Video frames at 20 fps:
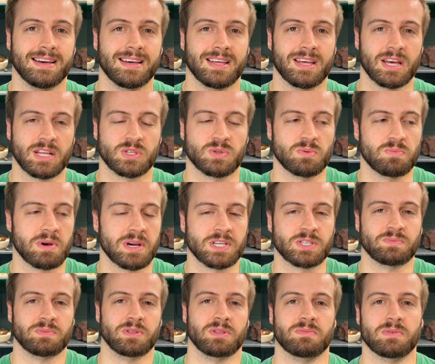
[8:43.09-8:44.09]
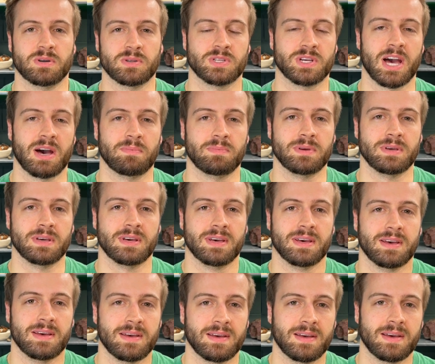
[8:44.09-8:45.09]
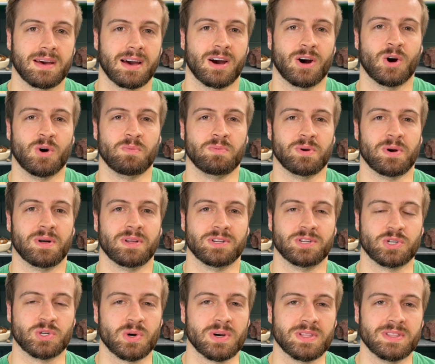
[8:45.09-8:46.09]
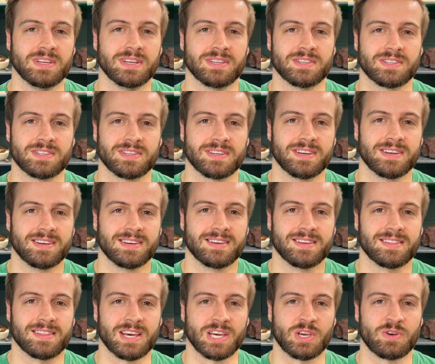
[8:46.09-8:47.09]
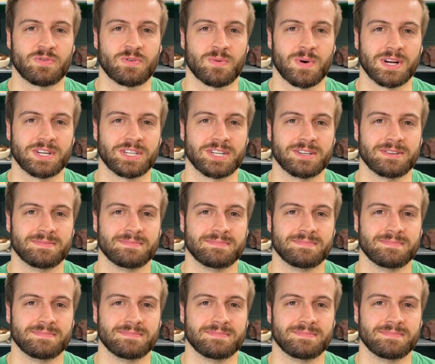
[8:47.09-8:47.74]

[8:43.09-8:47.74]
That's what makes me the most happy. I hope you all enjoyed this. Thank you for watching.